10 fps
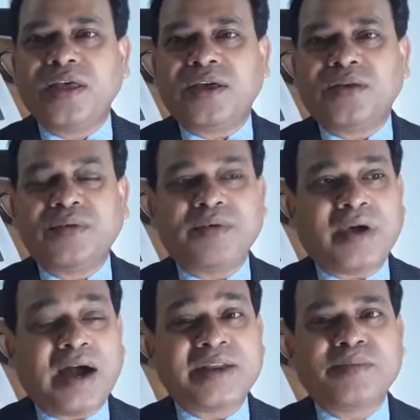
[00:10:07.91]

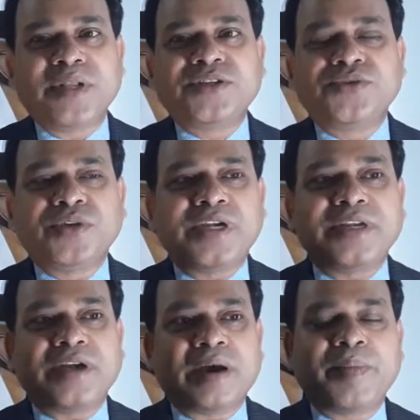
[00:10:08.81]
unable to
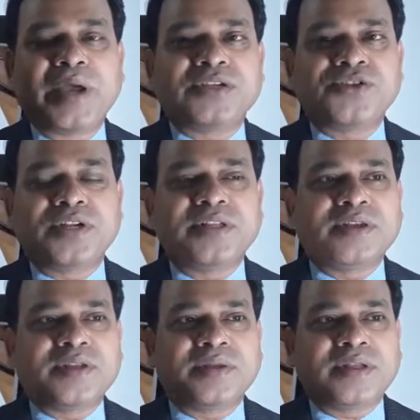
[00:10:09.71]
get up actually
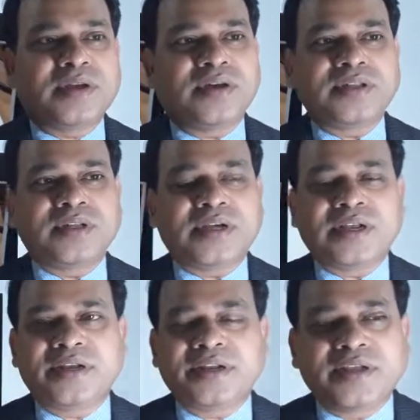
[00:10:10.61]
then on the
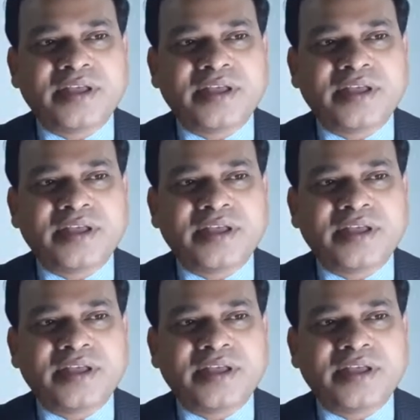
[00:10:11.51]
end.